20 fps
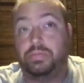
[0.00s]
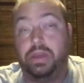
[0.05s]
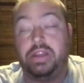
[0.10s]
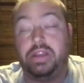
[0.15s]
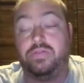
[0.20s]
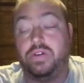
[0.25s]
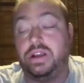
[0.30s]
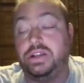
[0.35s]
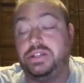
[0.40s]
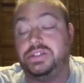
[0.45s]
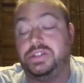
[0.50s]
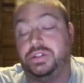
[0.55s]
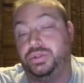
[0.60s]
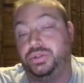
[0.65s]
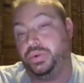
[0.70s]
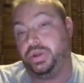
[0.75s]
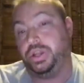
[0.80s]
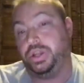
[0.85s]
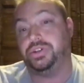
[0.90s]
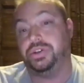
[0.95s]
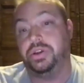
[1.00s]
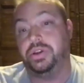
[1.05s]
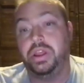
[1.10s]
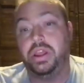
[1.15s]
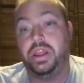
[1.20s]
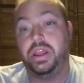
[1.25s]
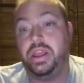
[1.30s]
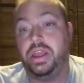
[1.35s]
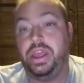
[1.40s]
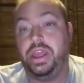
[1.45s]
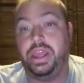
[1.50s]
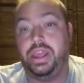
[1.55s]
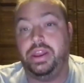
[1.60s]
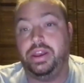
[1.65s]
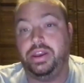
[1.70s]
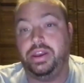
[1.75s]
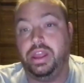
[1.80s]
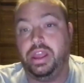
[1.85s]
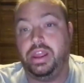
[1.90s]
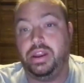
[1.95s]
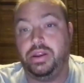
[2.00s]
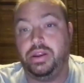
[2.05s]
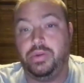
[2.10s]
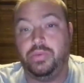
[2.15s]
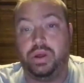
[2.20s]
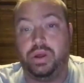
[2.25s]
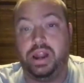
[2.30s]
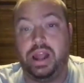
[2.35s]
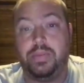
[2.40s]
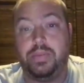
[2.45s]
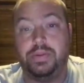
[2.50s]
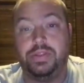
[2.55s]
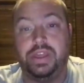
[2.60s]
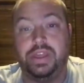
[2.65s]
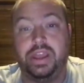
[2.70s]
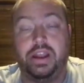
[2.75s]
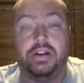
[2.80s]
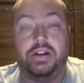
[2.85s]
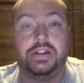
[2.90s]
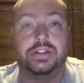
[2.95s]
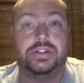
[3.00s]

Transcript: Mike Rice situation and and, and what happened there.